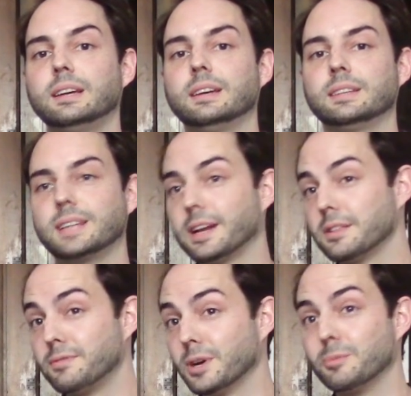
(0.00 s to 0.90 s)
is kind
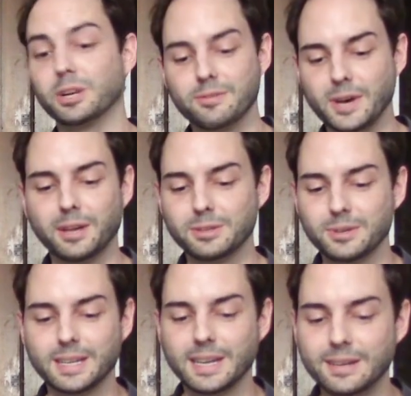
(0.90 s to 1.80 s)
of the fair market value
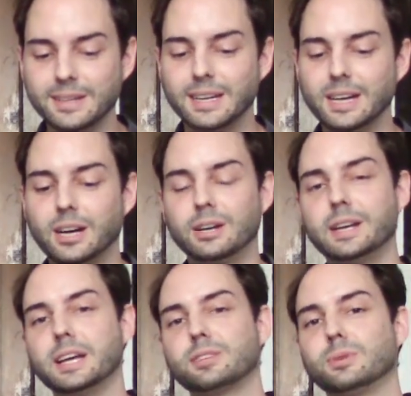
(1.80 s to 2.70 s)
right now. All
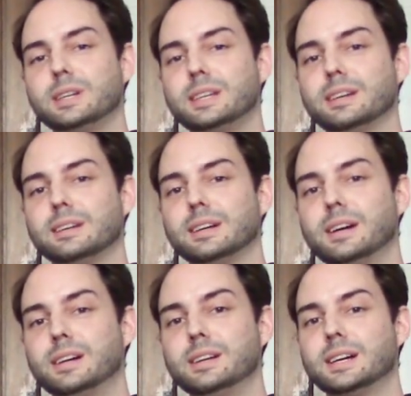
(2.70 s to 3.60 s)
right, next one here,
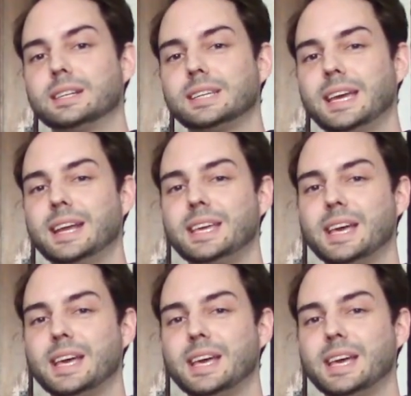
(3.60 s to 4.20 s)
Uncanny